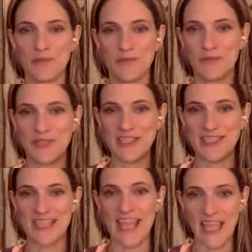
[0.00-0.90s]
which
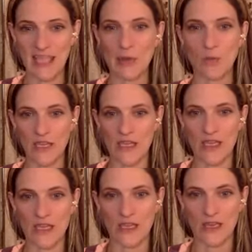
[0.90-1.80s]
is an
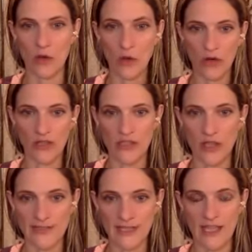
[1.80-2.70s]
8-week course
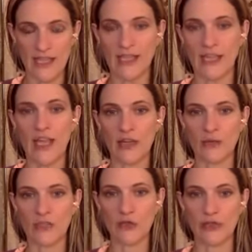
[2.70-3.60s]
online and
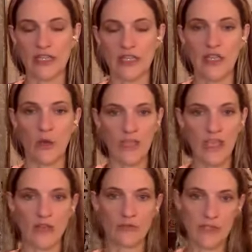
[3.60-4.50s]
a
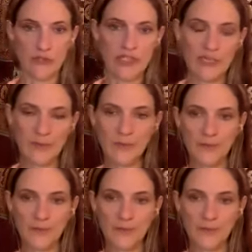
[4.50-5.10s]
weekend retreat.